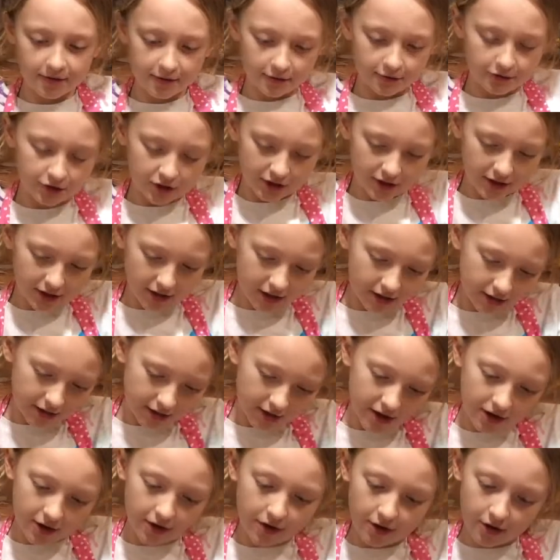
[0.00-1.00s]
we'll try to get
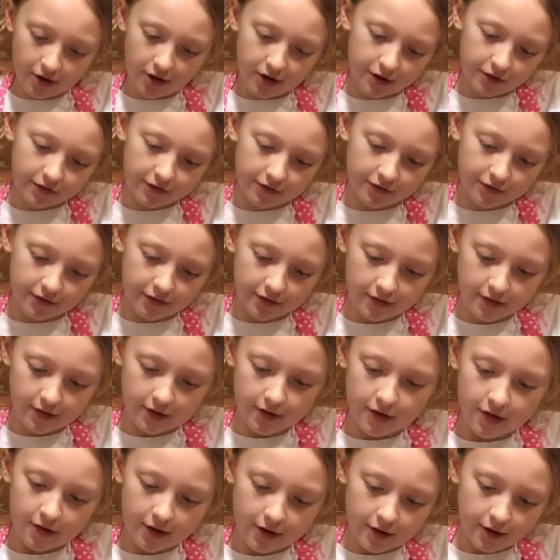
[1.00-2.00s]
that off.
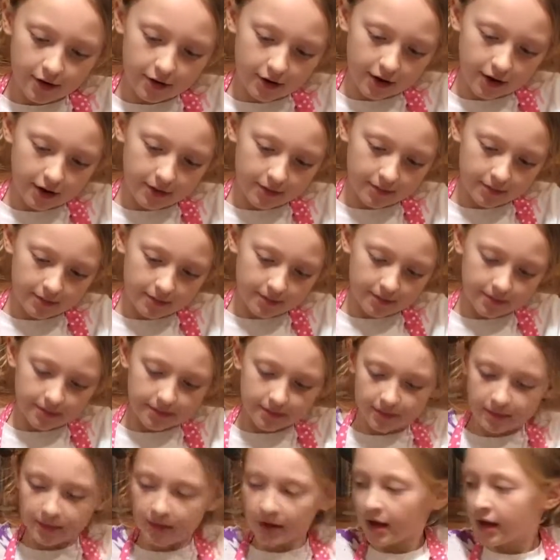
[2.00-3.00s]

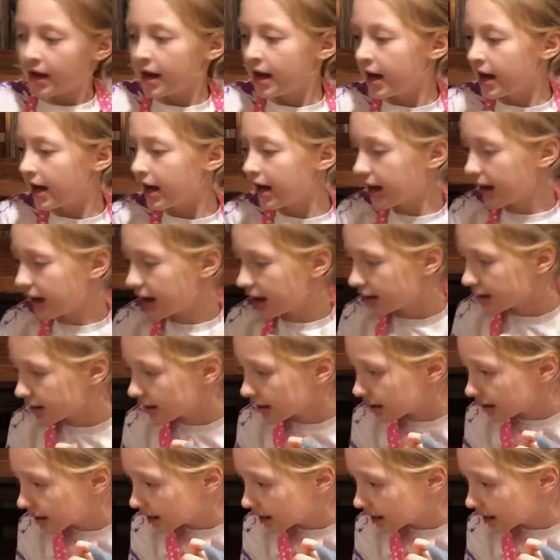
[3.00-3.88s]
Okay, and